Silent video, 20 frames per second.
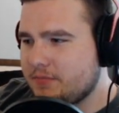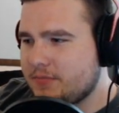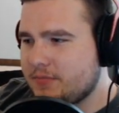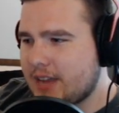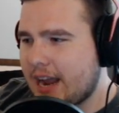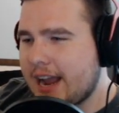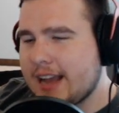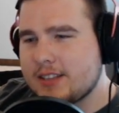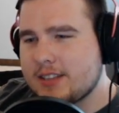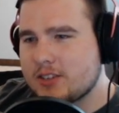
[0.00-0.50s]

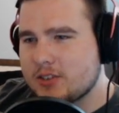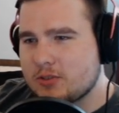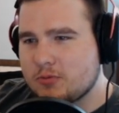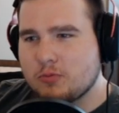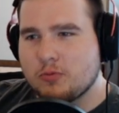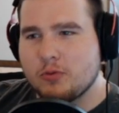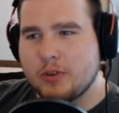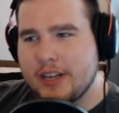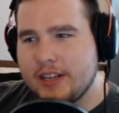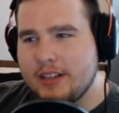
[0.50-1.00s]
that's
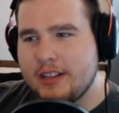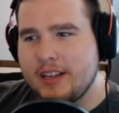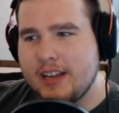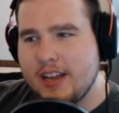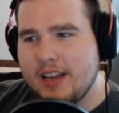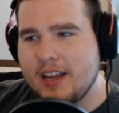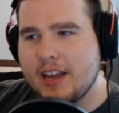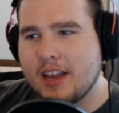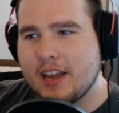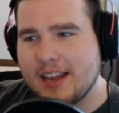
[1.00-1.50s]

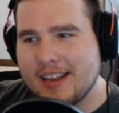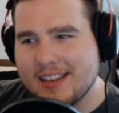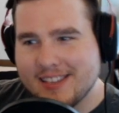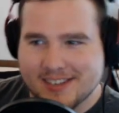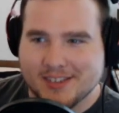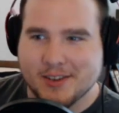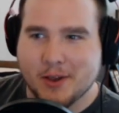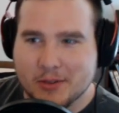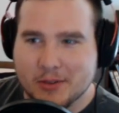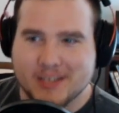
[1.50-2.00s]
really
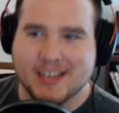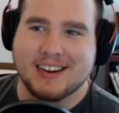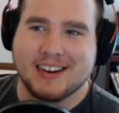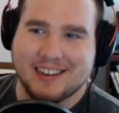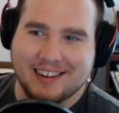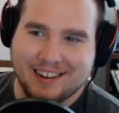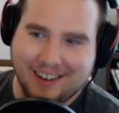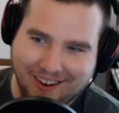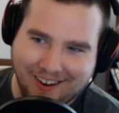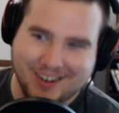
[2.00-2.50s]

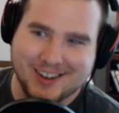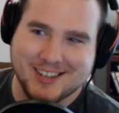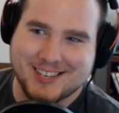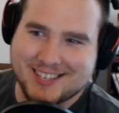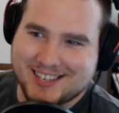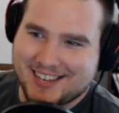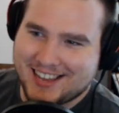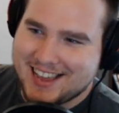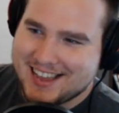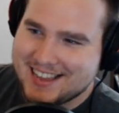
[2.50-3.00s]
insulting,
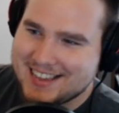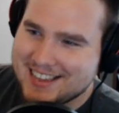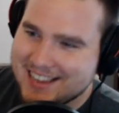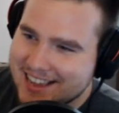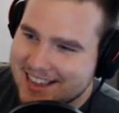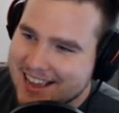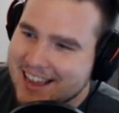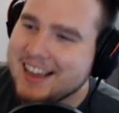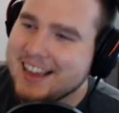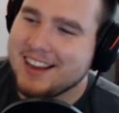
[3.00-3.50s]
honestly.
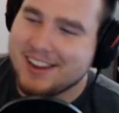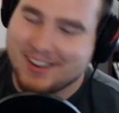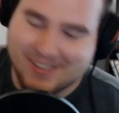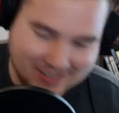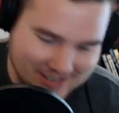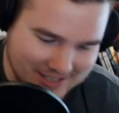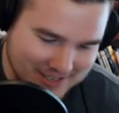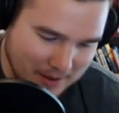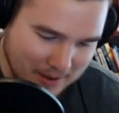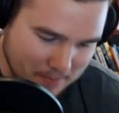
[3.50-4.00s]

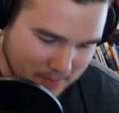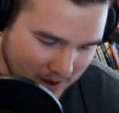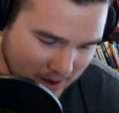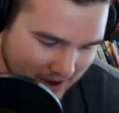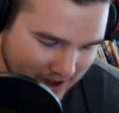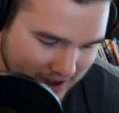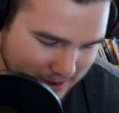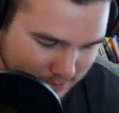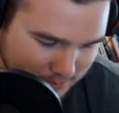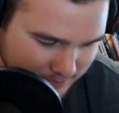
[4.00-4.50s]
What's up,
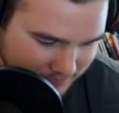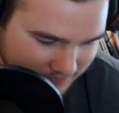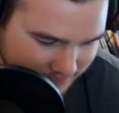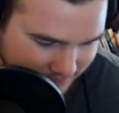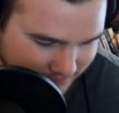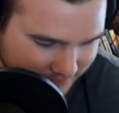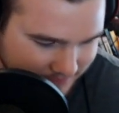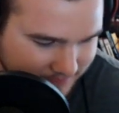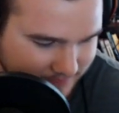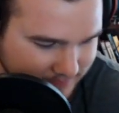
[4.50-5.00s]
Mary?
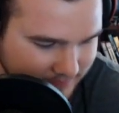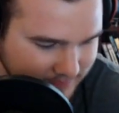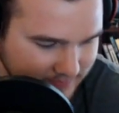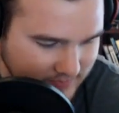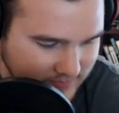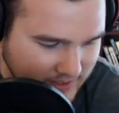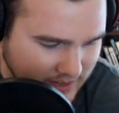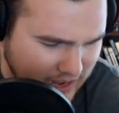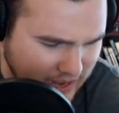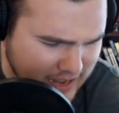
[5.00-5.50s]

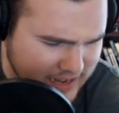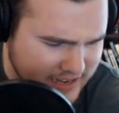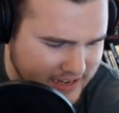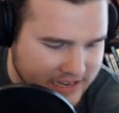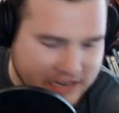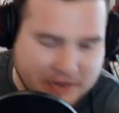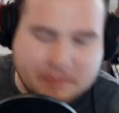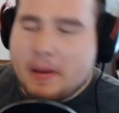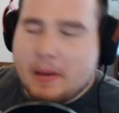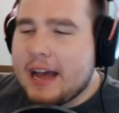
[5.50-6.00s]

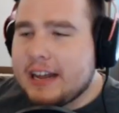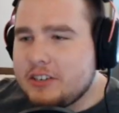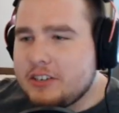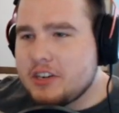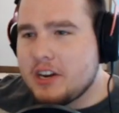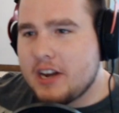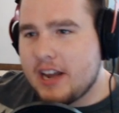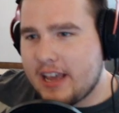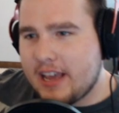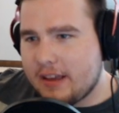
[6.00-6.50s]

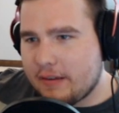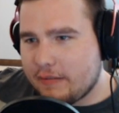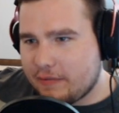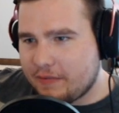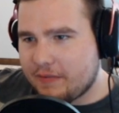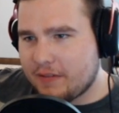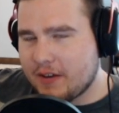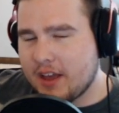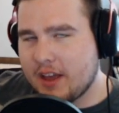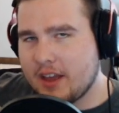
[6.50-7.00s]
Imagine
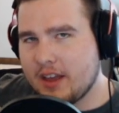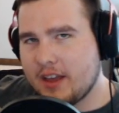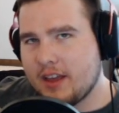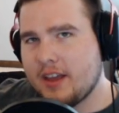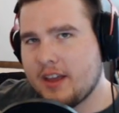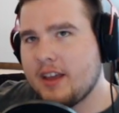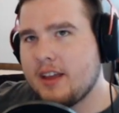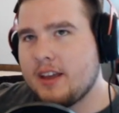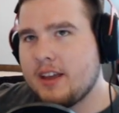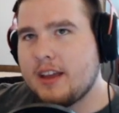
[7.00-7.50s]
if
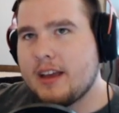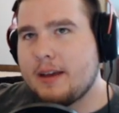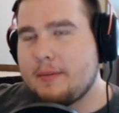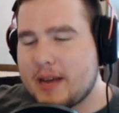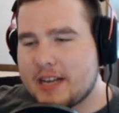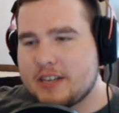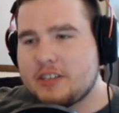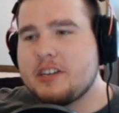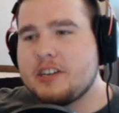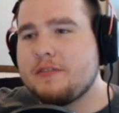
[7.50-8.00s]

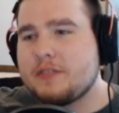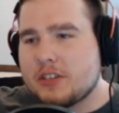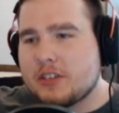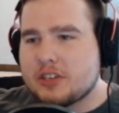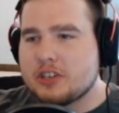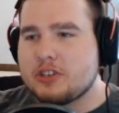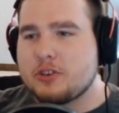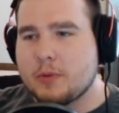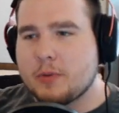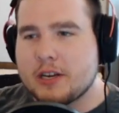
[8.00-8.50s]
the
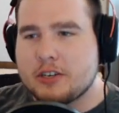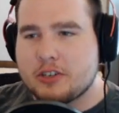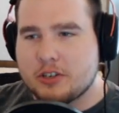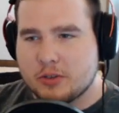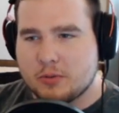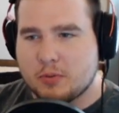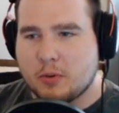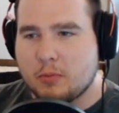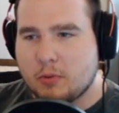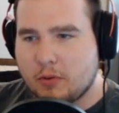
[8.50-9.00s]

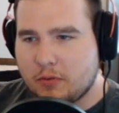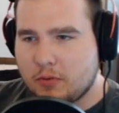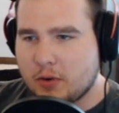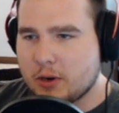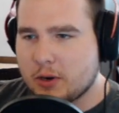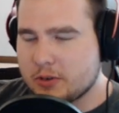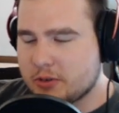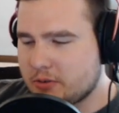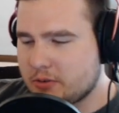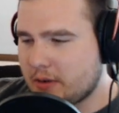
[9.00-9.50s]
situations were
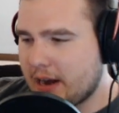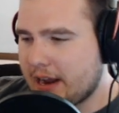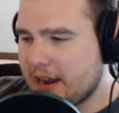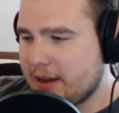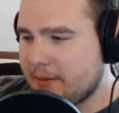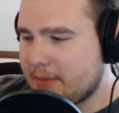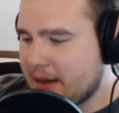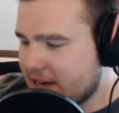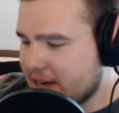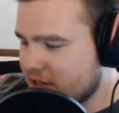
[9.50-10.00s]
reversed, right?
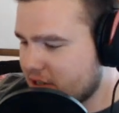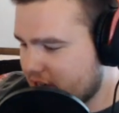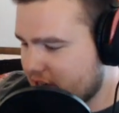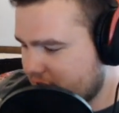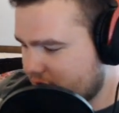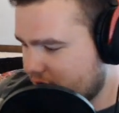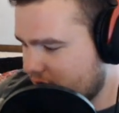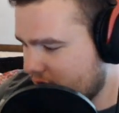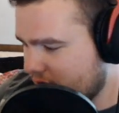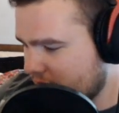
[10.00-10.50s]
Imagine
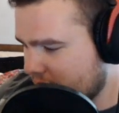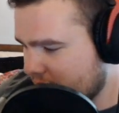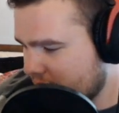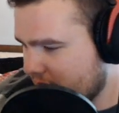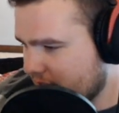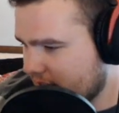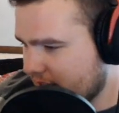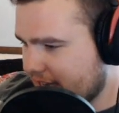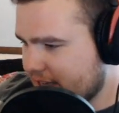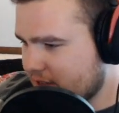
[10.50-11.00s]
if,
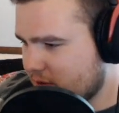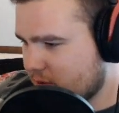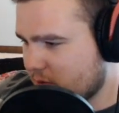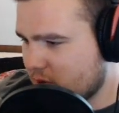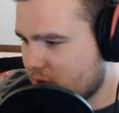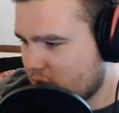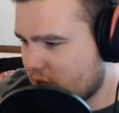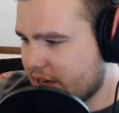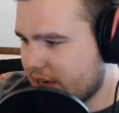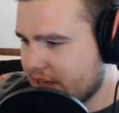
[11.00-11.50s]
Lex was
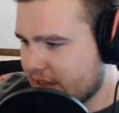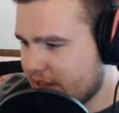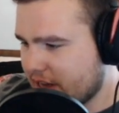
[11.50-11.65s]
sitting